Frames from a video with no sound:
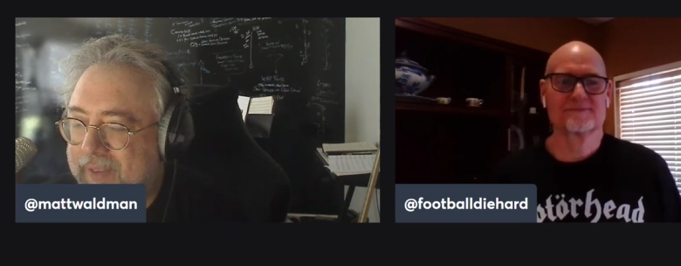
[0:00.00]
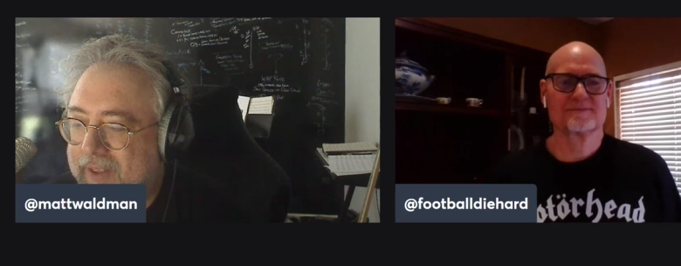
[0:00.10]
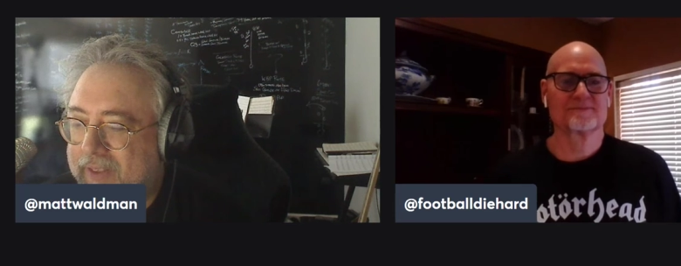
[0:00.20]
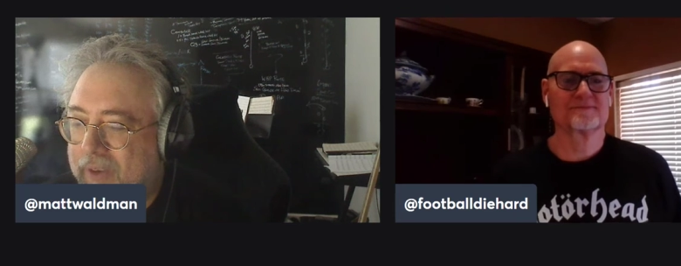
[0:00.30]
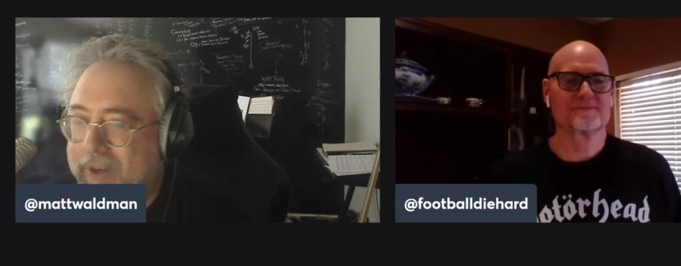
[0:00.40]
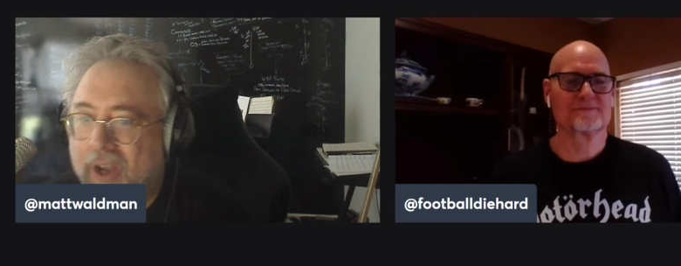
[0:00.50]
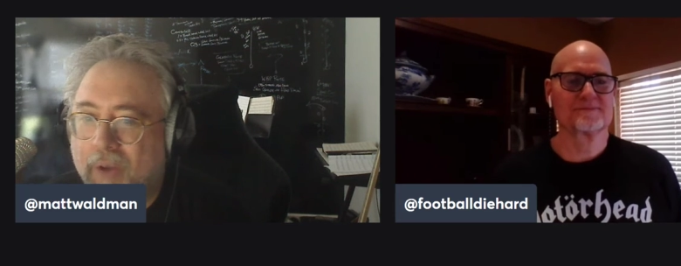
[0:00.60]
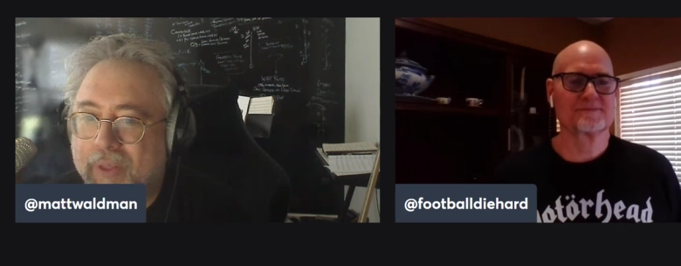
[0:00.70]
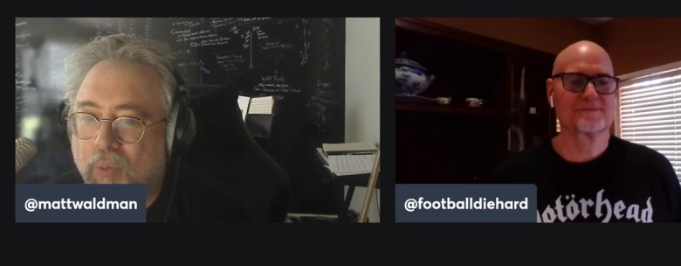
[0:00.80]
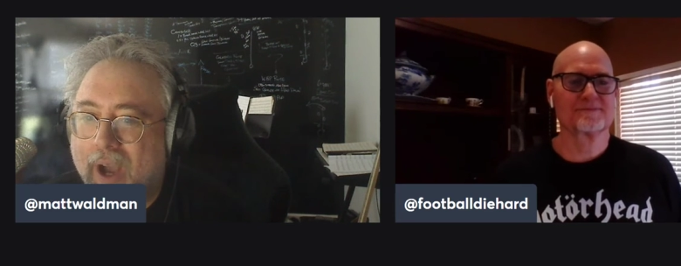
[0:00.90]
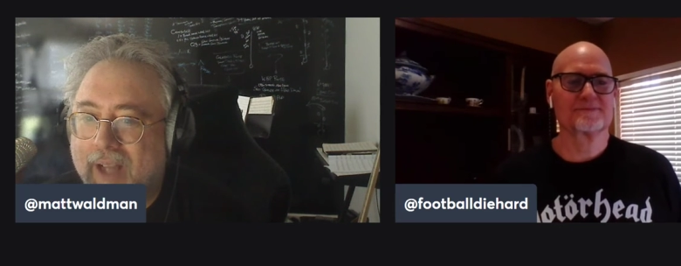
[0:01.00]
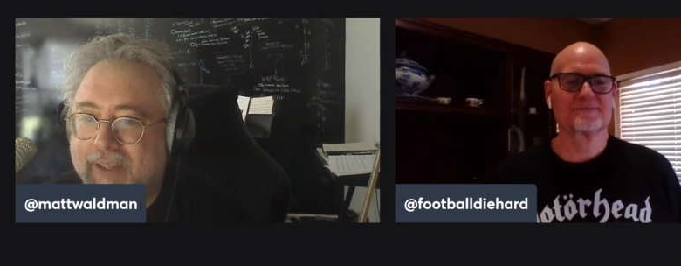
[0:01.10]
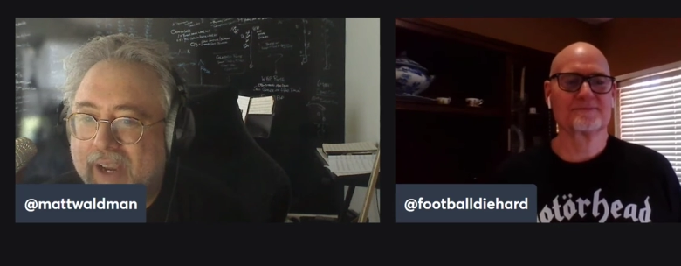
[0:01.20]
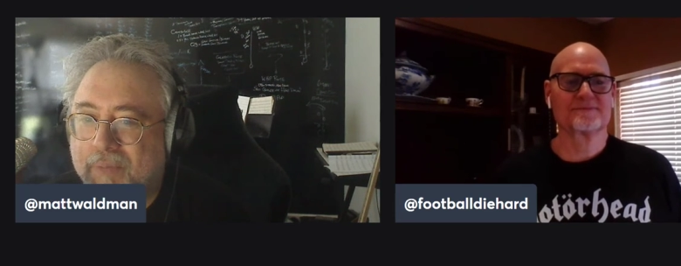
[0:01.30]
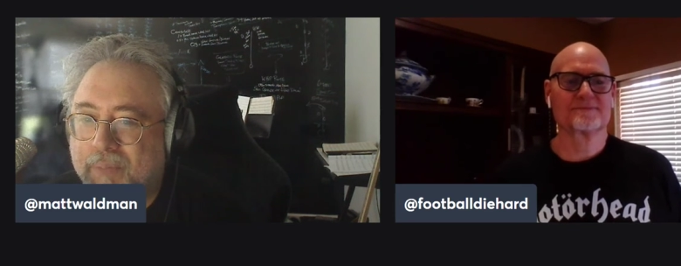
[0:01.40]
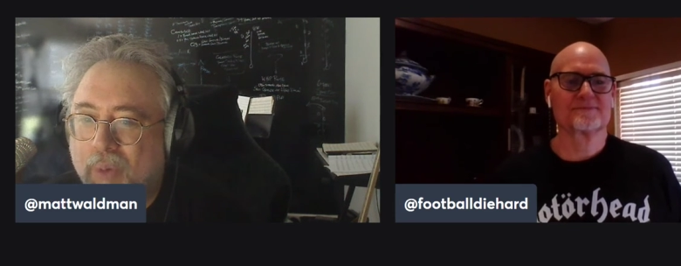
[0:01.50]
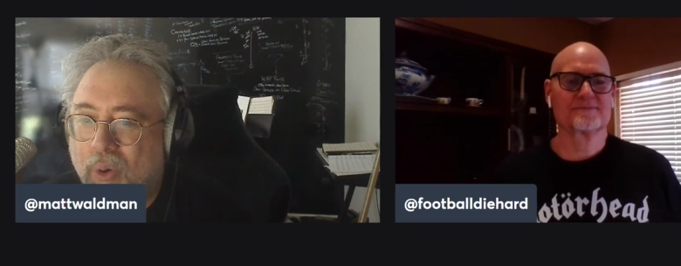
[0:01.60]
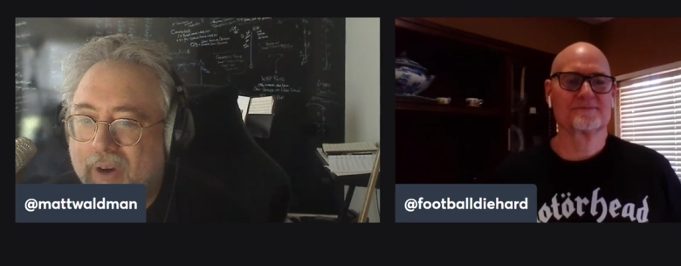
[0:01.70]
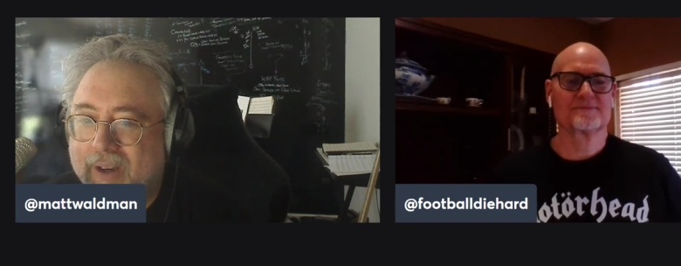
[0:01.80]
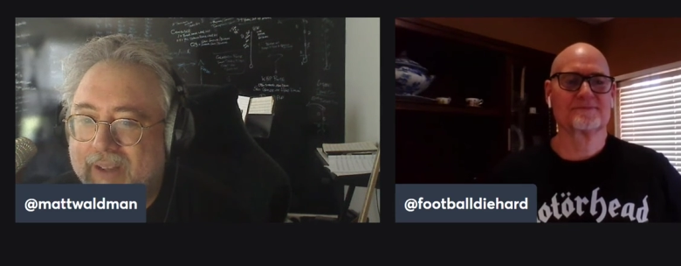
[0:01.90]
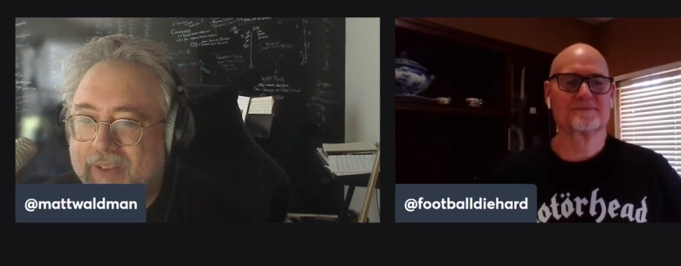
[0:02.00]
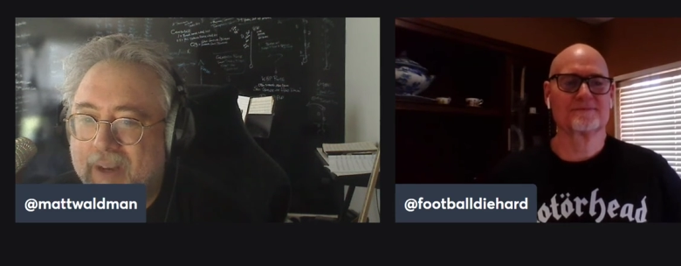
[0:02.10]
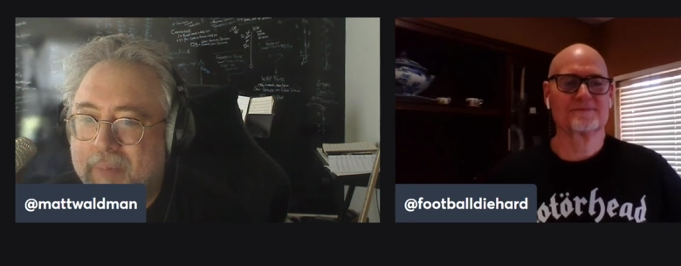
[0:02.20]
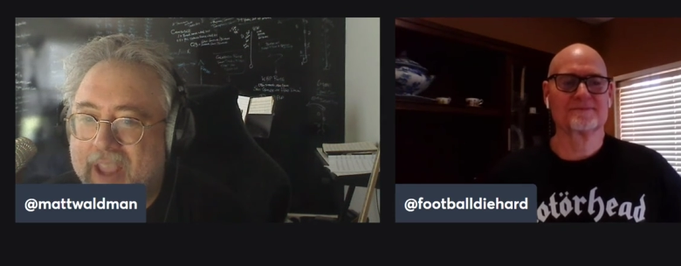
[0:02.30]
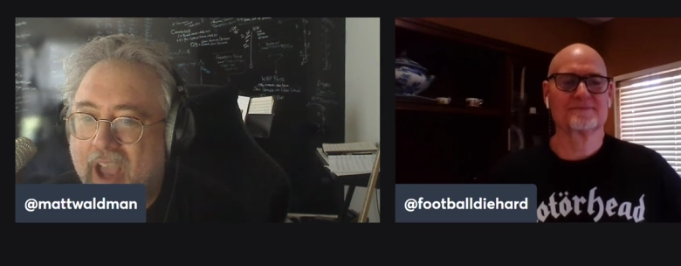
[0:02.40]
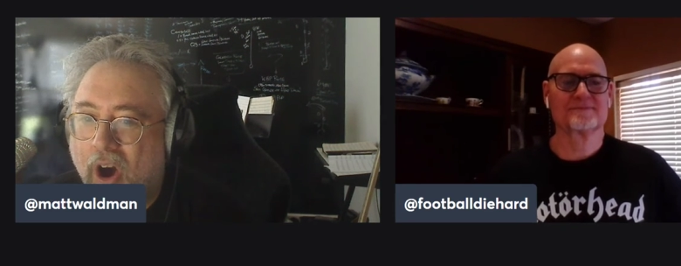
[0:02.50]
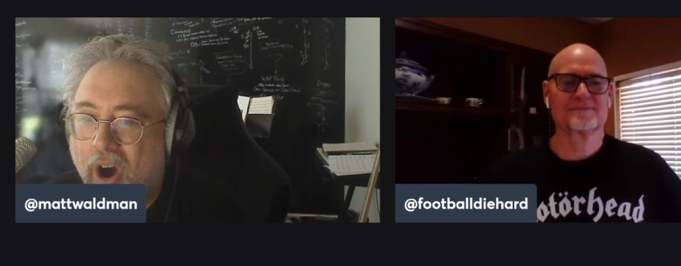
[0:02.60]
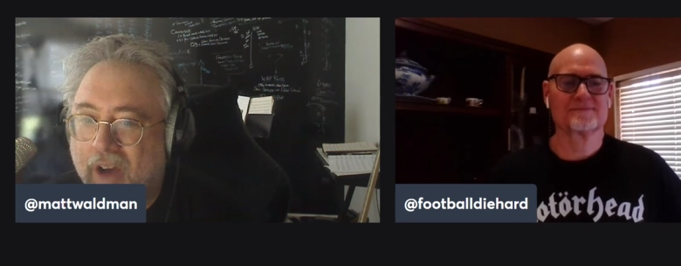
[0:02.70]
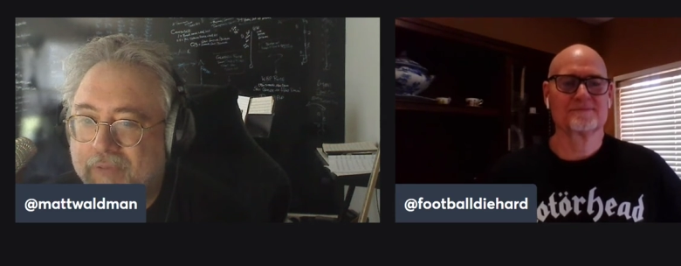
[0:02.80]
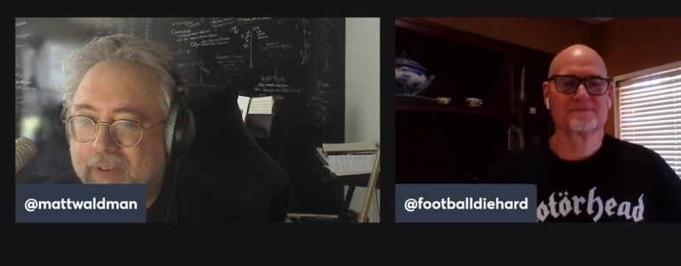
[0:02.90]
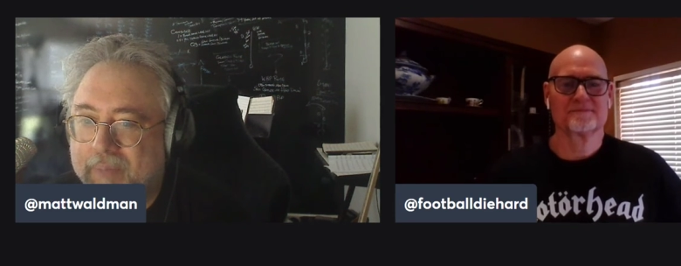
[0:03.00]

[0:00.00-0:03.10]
Speaker 1: that we know that Rondale Moore is going to be off.